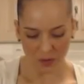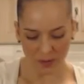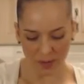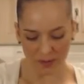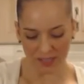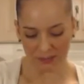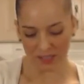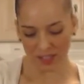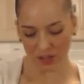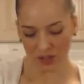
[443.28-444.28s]
with maybe some
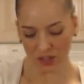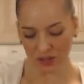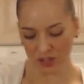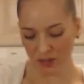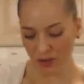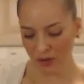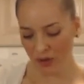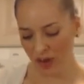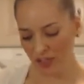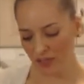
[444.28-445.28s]
citrus or some other
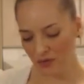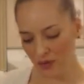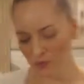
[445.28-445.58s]
kinds of